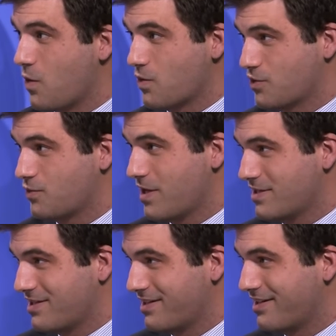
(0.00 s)
horse
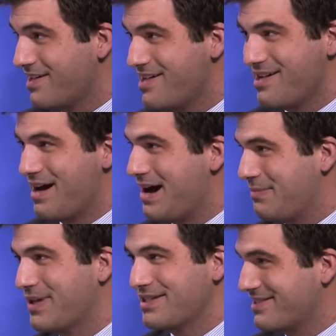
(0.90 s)
racing
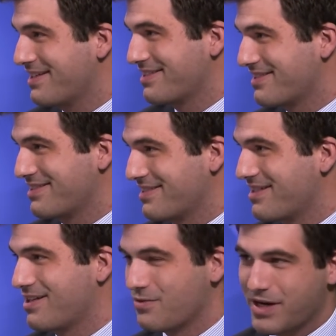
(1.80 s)
places that exist in
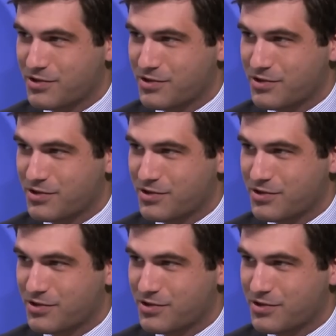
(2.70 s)
Kentucky, right?